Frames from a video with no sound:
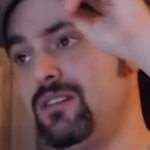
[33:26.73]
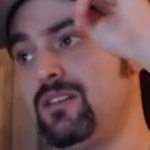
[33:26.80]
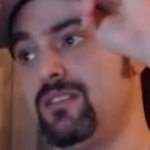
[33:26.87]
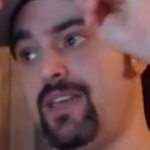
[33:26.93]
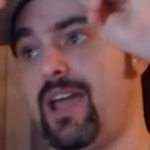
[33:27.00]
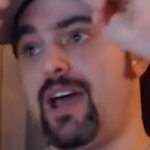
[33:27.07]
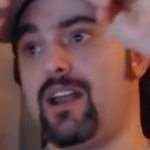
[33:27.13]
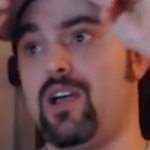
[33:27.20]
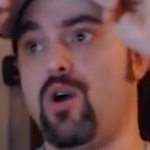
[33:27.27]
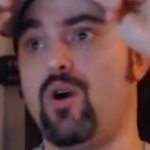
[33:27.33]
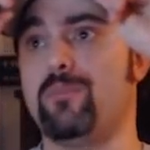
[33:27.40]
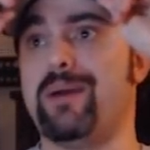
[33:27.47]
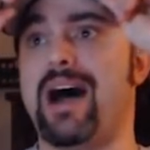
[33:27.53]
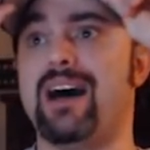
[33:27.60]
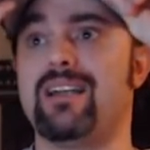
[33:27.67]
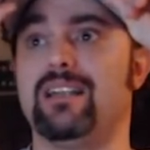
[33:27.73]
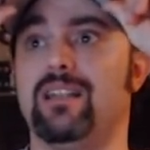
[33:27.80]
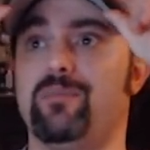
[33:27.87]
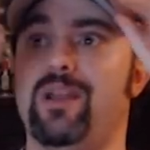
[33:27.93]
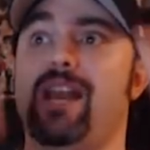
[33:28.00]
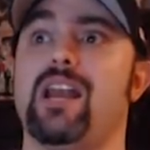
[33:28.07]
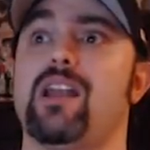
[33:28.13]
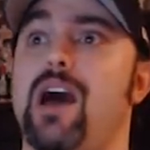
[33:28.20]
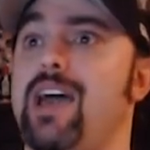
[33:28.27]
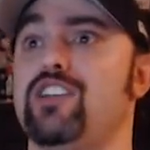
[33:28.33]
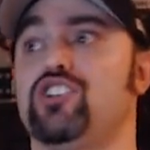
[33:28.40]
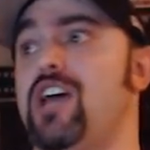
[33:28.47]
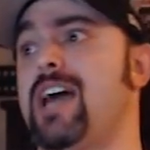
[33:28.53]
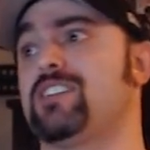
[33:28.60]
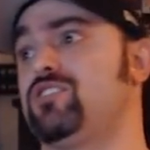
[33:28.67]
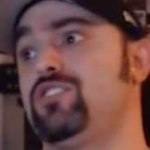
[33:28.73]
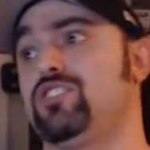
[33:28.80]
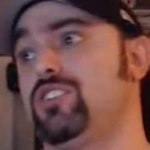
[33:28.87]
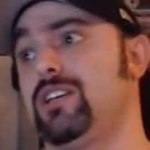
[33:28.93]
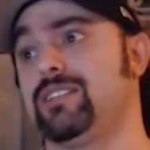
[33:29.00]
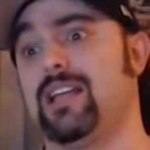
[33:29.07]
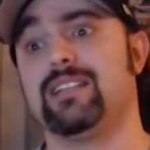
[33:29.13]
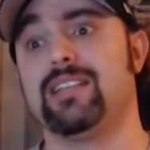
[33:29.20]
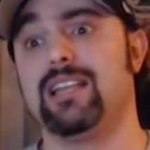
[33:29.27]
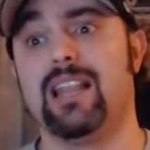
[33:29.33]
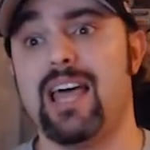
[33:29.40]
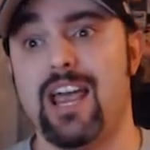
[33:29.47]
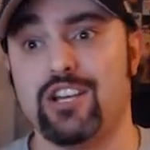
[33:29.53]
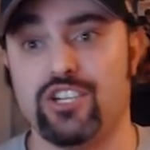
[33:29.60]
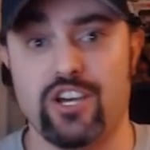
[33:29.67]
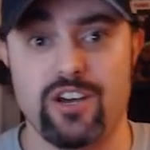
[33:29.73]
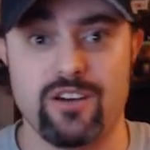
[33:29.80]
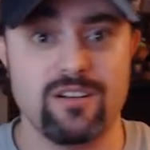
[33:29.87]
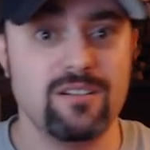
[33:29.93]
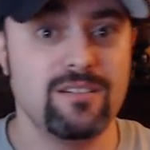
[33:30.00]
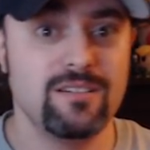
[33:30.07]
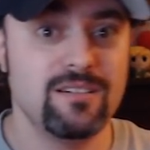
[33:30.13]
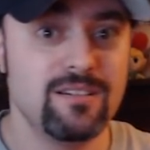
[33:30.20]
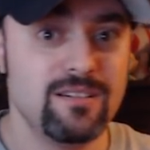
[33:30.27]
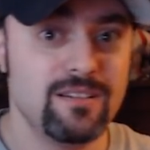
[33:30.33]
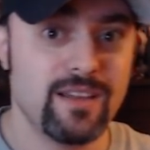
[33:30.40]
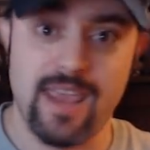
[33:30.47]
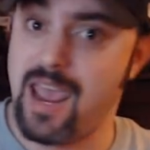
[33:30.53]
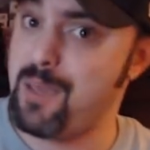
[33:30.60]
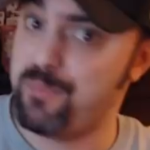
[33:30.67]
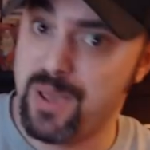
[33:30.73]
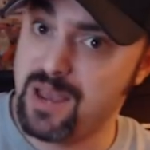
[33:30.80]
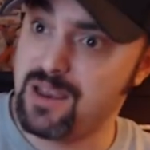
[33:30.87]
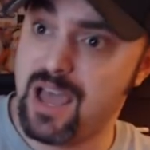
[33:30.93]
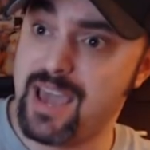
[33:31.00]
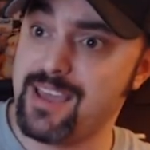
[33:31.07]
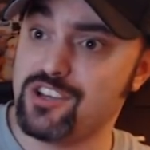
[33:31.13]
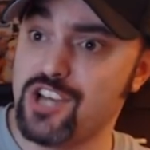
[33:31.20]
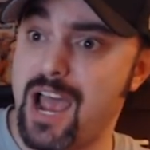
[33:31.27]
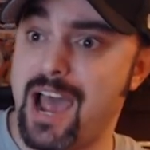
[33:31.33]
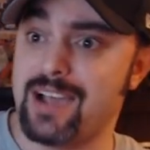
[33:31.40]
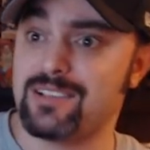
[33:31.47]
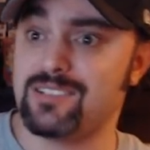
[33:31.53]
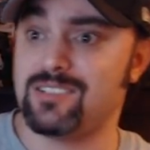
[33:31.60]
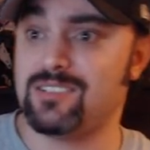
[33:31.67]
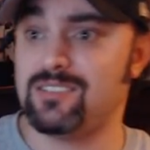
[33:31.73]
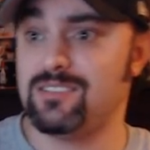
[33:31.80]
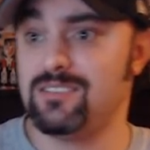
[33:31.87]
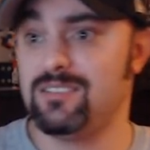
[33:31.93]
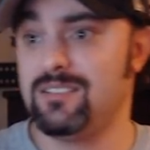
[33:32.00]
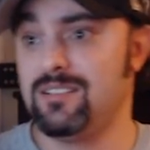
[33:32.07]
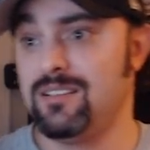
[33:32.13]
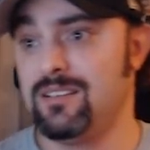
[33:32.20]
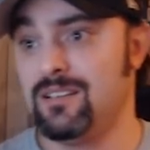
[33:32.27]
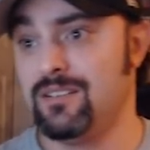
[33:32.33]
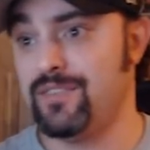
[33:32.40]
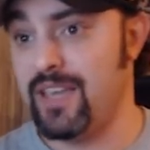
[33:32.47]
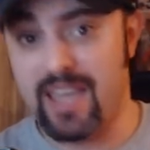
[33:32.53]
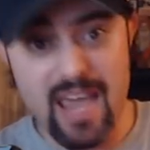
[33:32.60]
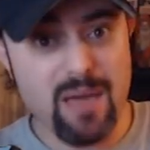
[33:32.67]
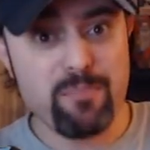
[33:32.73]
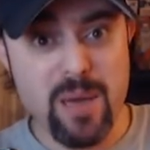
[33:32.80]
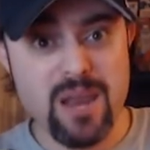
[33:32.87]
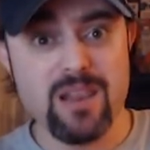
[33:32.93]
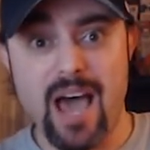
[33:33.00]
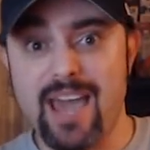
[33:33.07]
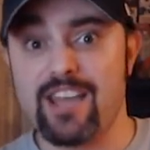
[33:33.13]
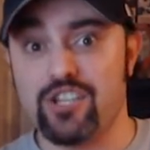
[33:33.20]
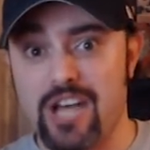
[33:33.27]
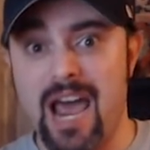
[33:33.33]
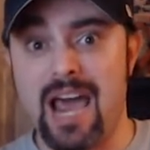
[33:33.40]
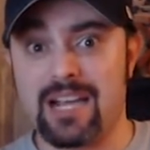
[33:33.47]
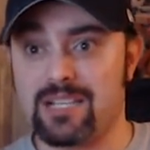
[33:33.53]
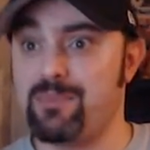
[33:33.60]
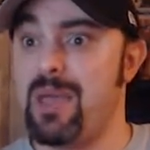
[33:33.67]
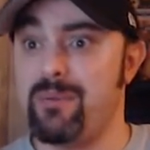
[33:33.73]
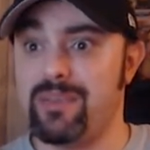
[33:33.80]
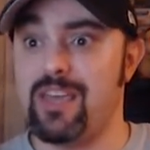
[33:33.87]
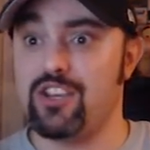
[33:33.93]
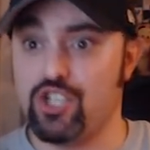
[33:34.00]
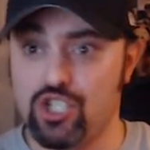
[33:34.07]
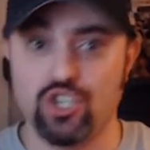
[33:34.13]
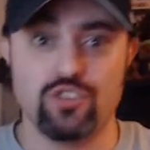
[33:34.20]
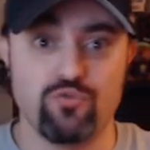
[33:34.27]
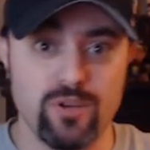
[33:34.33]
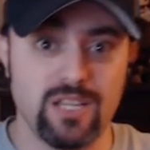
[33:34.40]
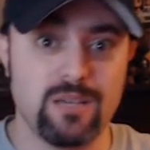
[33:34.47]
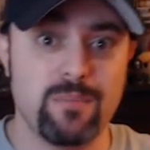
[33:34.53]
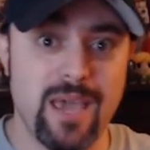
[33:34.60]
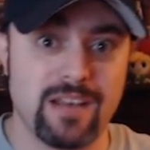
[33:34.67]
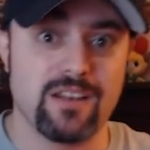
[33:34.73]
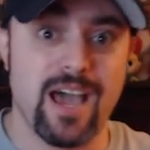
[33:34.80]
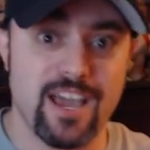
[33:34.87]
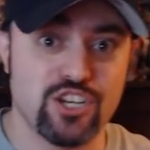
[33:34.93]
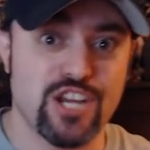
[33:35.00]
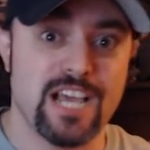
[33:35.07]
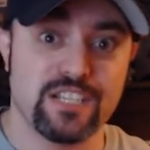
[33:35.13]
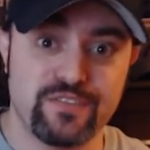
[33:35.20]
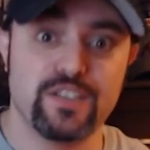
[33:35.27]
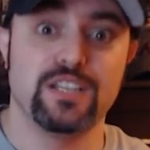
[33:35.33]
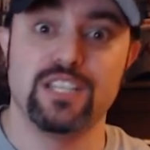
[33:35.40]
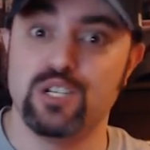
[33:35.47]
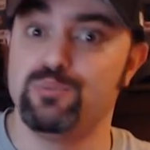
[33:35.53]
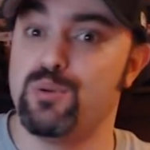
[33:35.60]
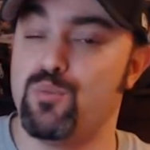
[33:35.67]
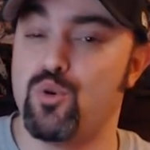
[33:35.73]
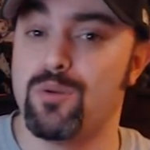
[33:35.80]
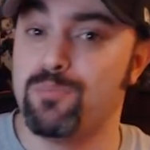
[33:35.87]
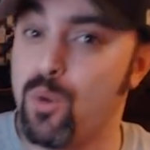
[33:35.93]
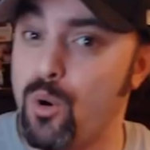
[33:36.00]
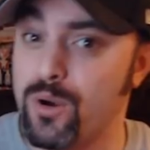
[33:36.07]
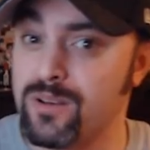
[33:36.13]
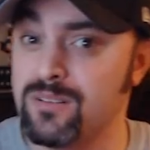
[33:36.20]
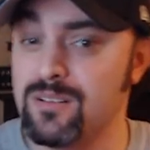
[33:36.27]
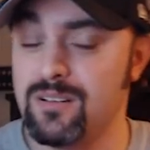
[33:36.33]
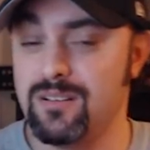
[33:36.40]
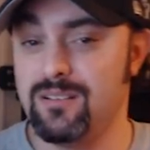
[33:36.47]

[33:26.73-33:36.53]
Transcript: they got to go about eliminating Nia Jax just like they did last year. Can't pin Nia Jax. If they can't pin Nia Jax, maybe they should really make Nia Jax feel a little bit more important.